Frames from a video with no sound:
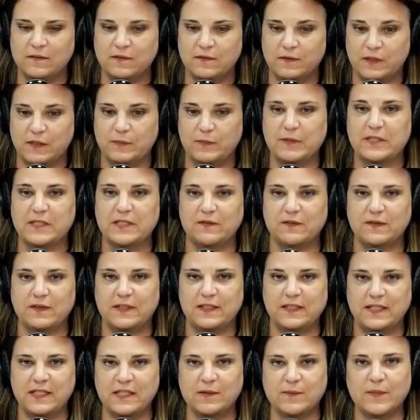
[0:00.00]

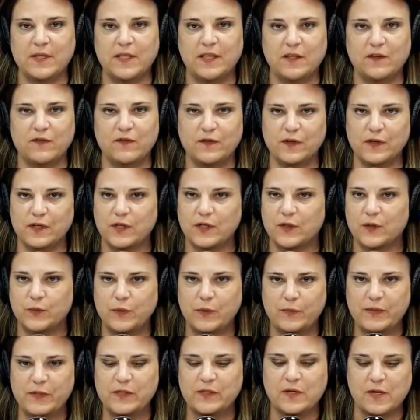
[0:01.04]
specifically the month of Virgo, and
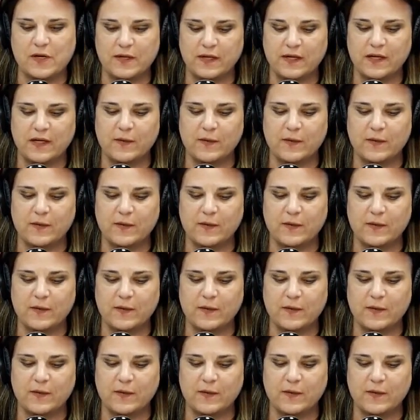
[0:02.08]
we've been talking